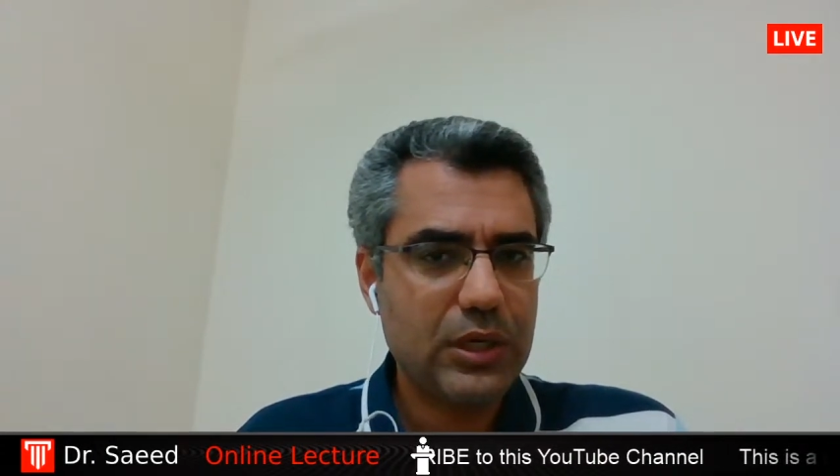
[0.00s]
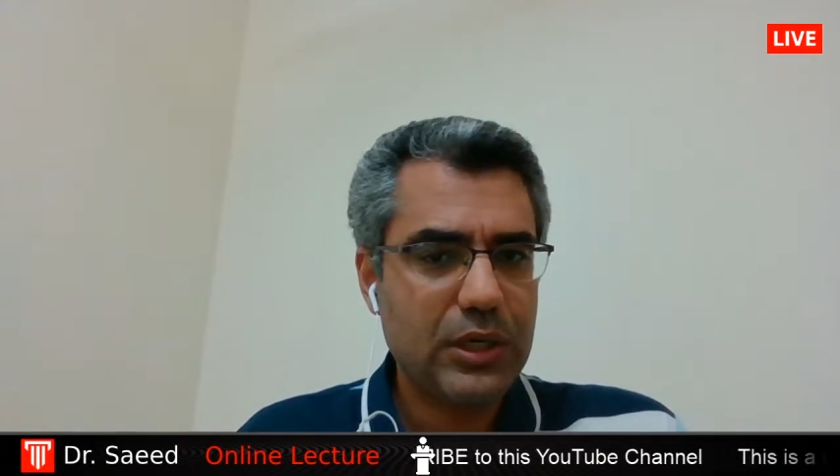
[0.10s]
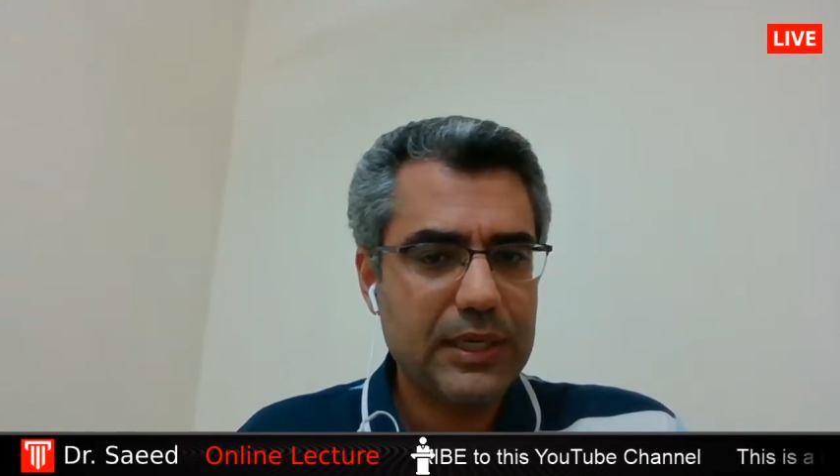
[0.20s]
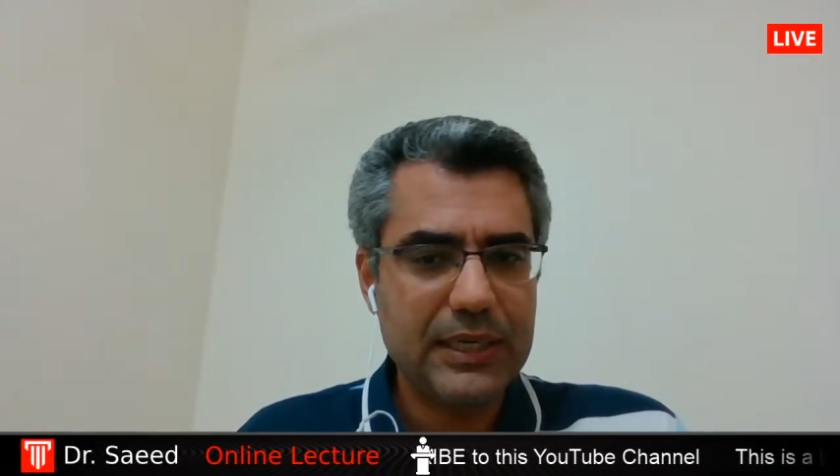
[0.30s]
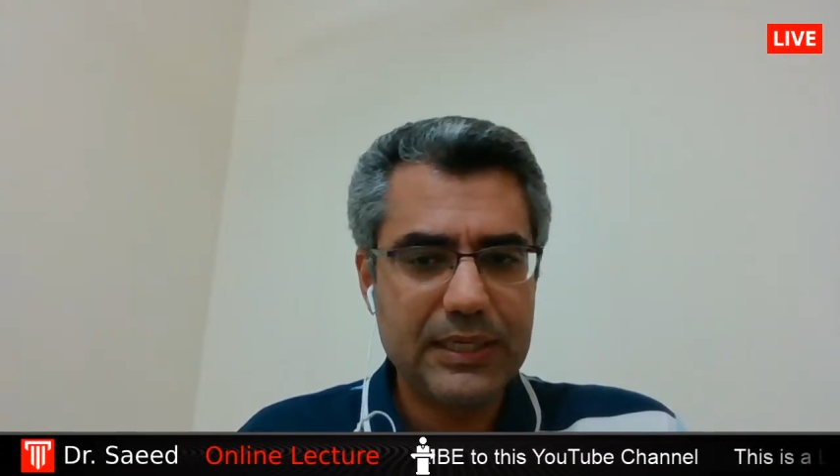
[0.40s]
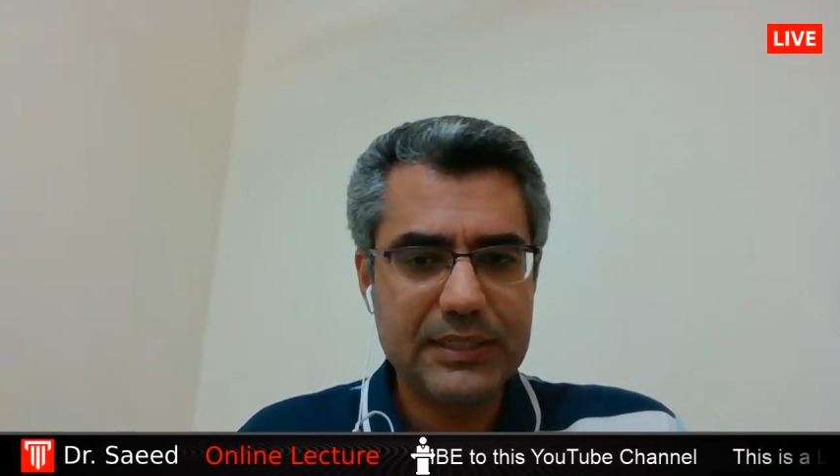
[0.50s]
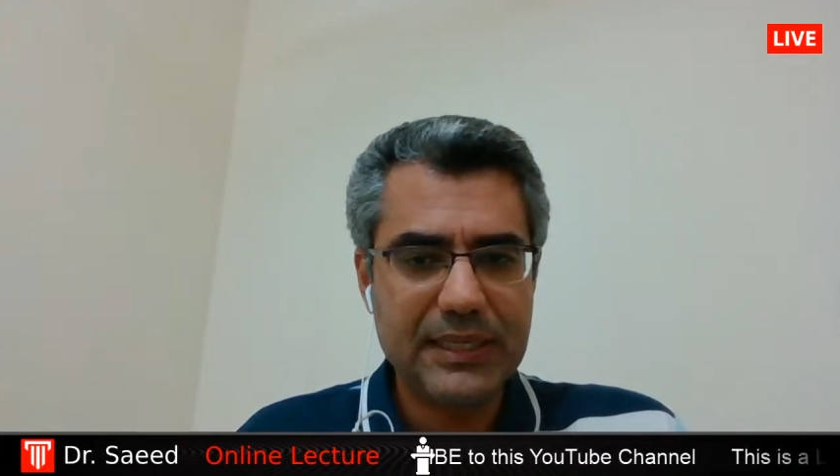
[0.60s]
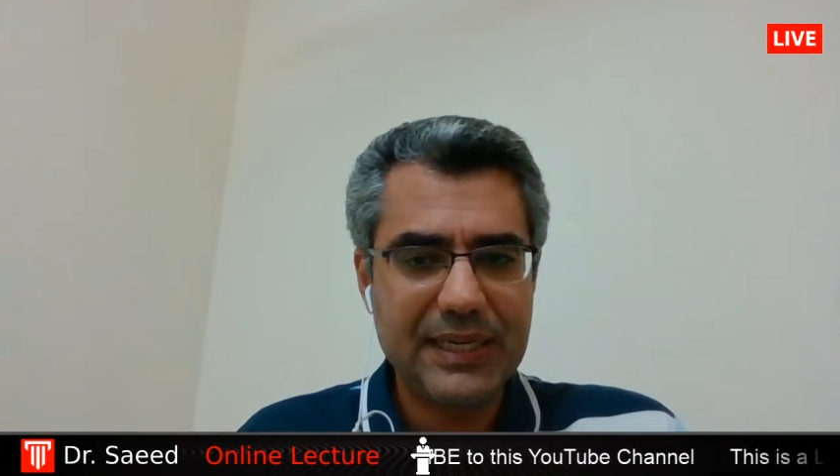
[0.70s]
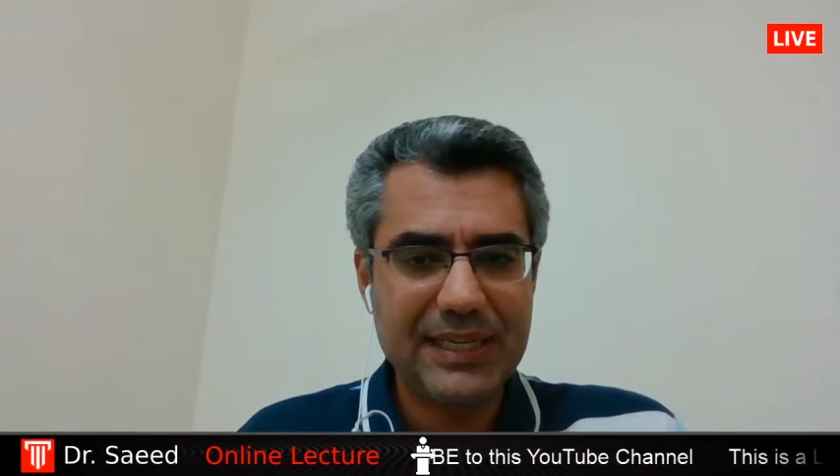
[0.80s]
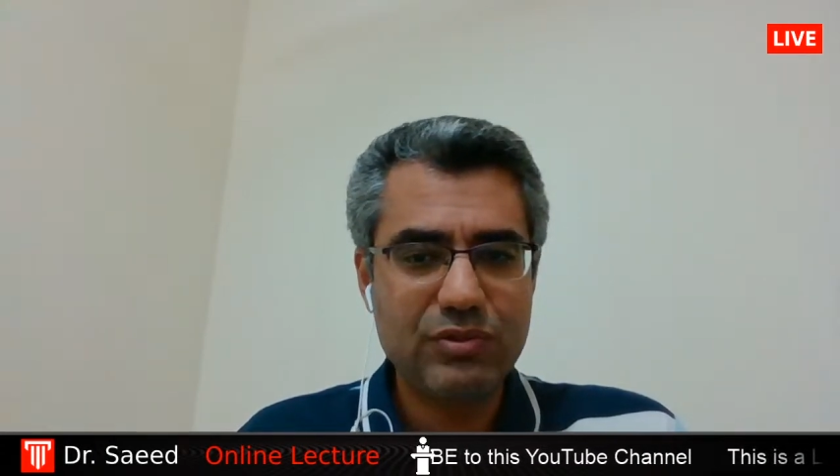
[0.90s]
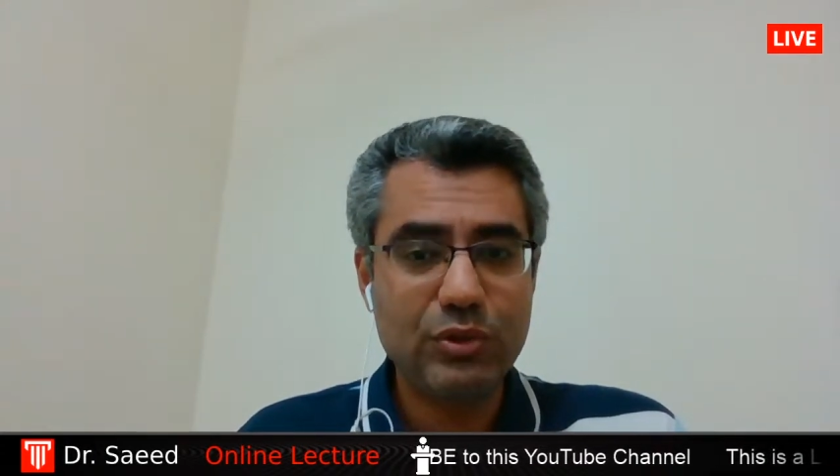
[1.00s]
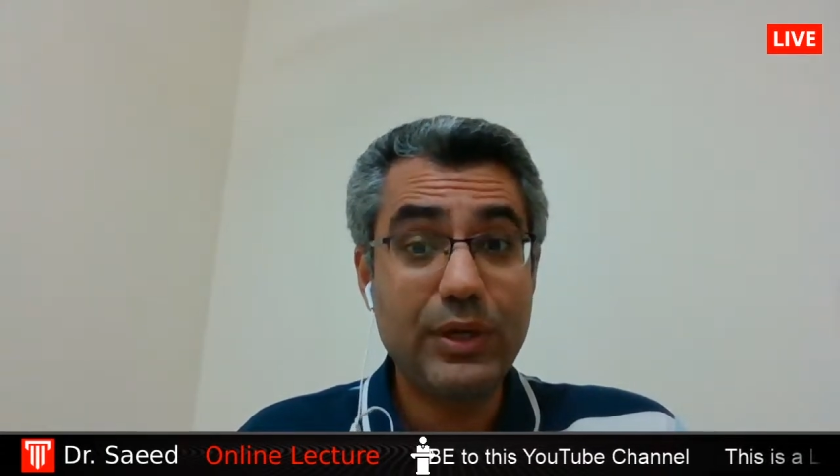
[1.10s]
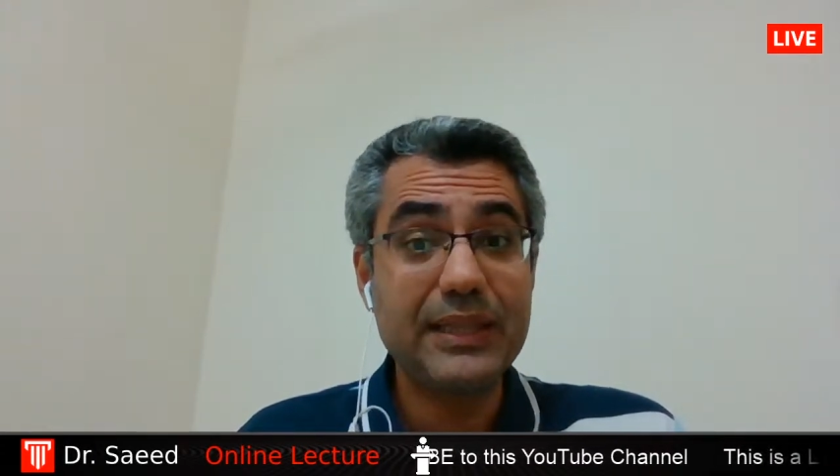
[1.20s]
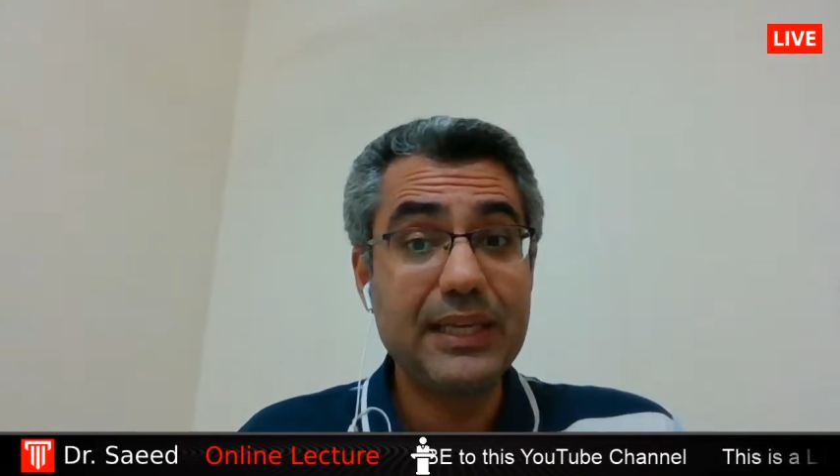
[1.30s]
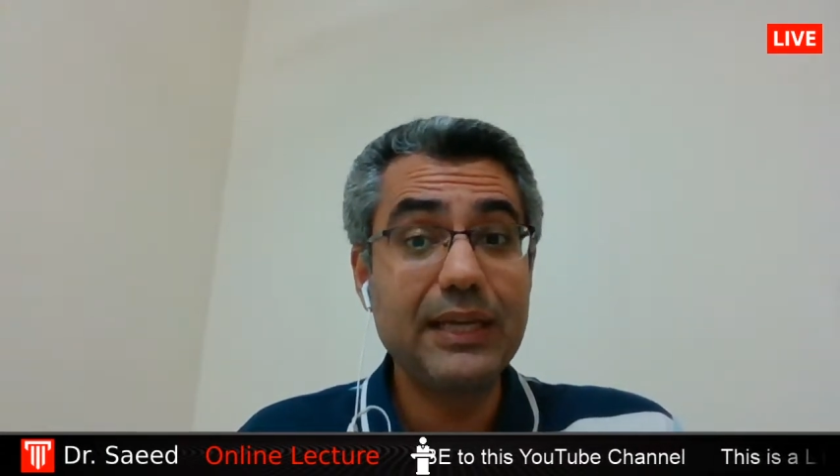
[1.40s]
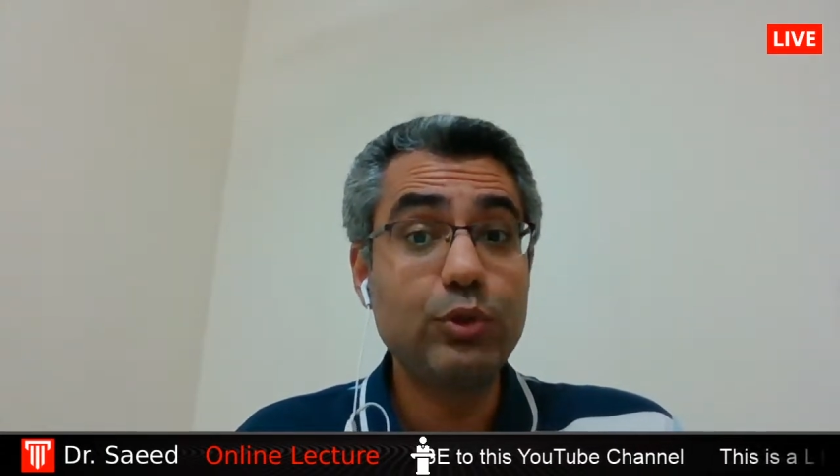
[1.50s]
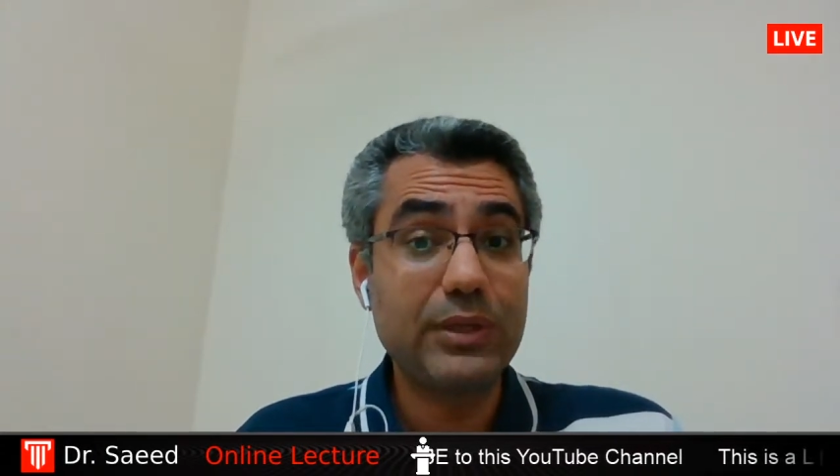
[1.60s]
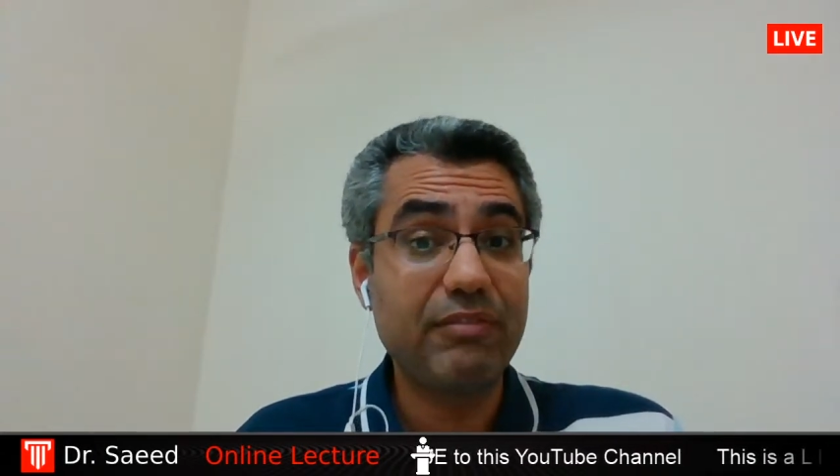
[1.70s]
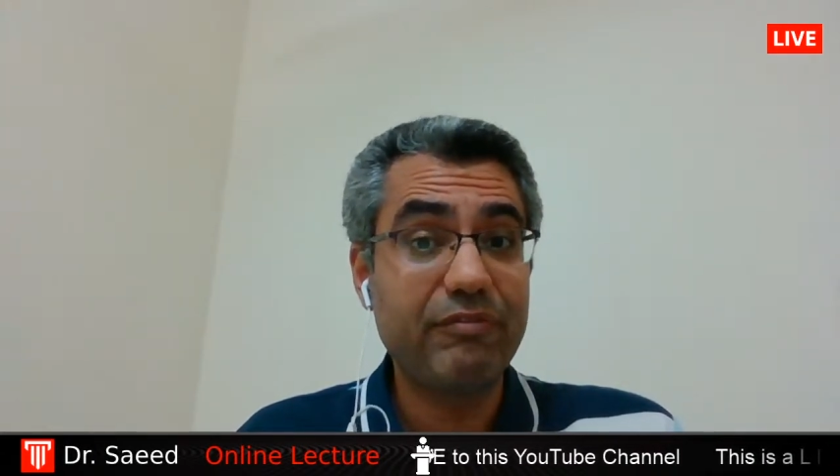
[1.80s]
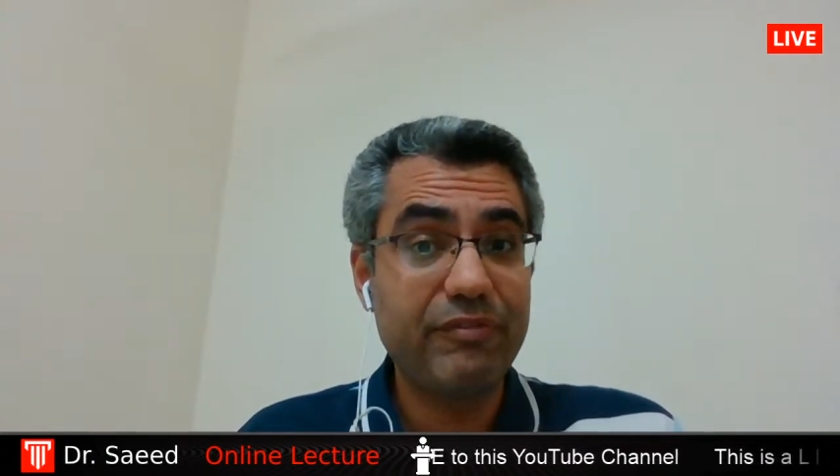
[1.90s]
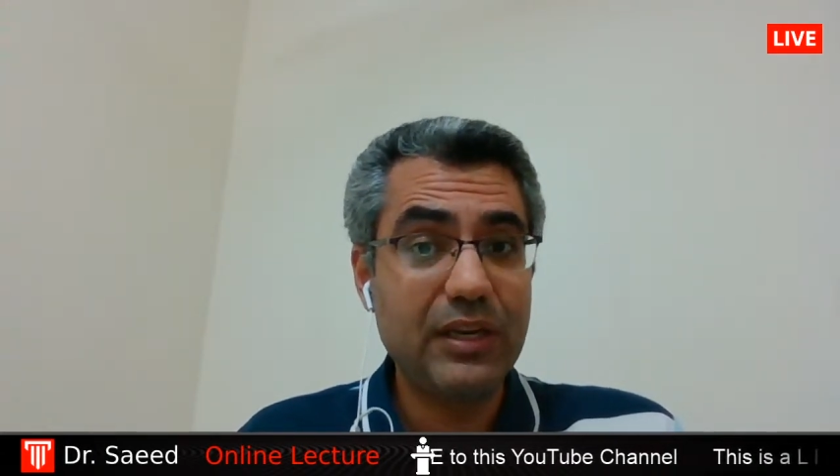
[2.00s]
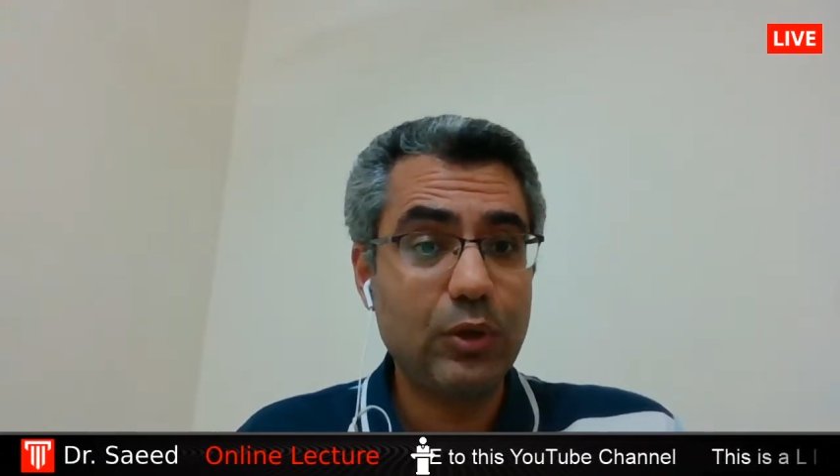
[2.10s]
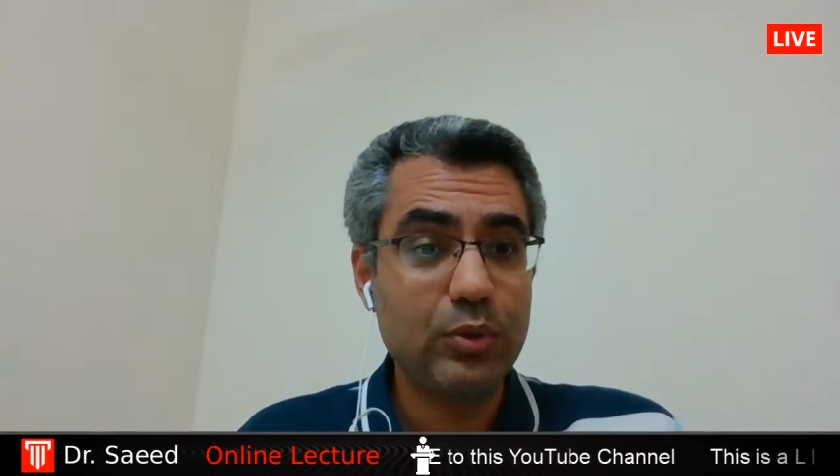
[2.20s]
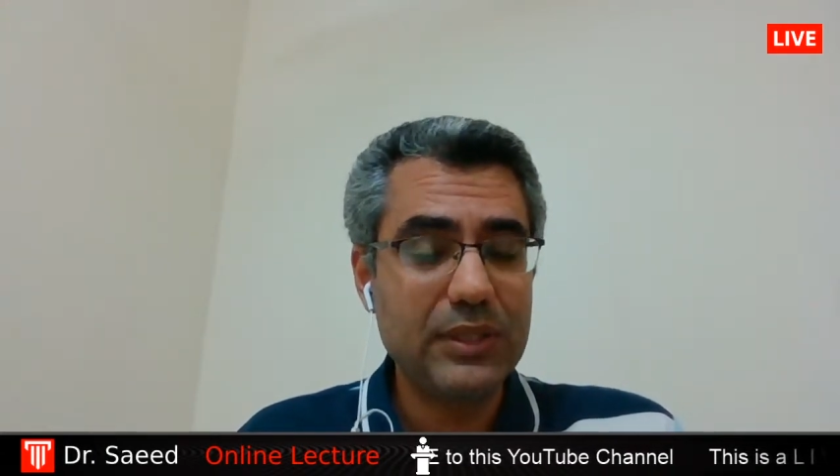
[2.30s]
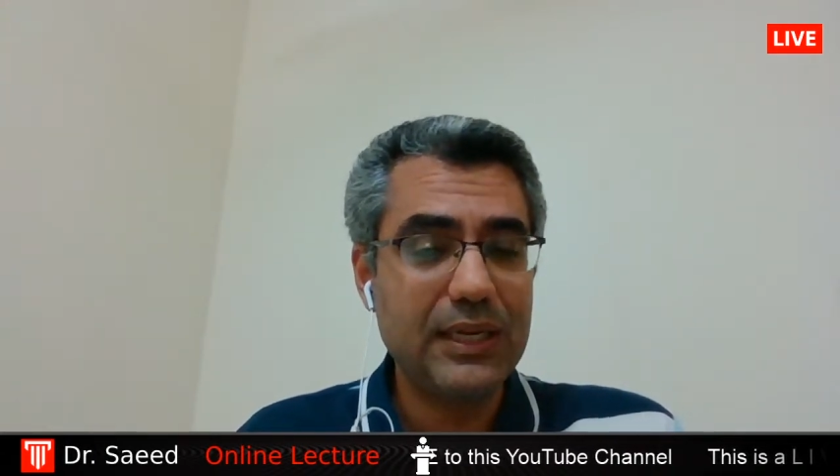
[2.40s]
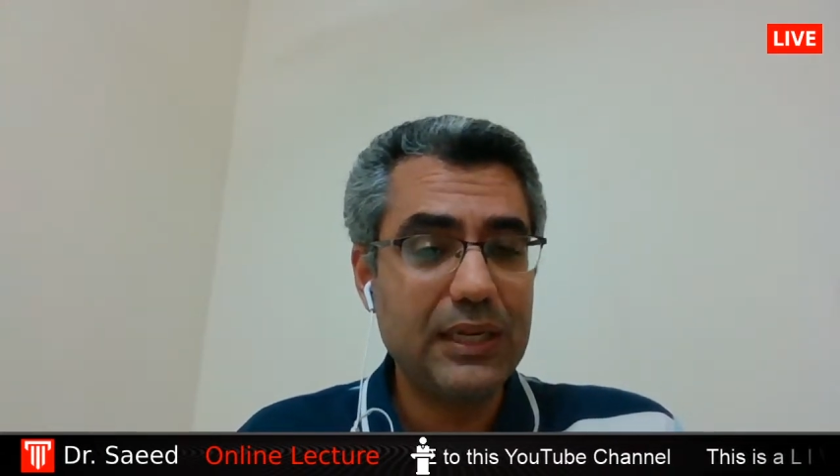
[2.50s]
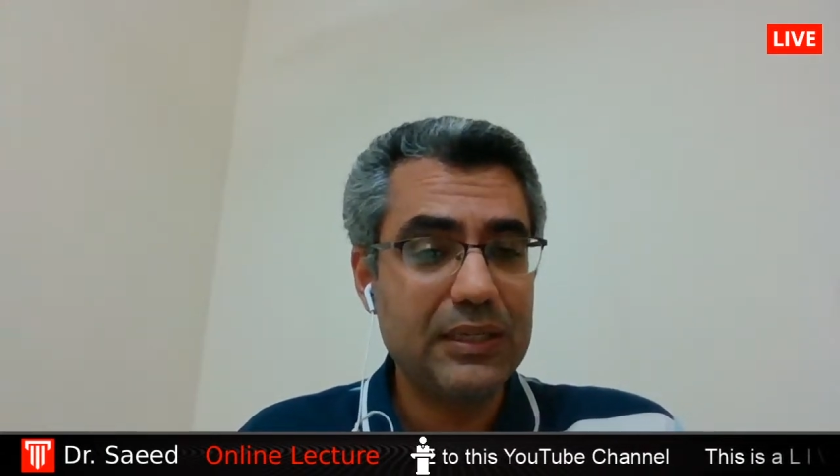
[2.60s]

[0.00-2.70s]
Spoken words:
is the next video, and then you can fill out the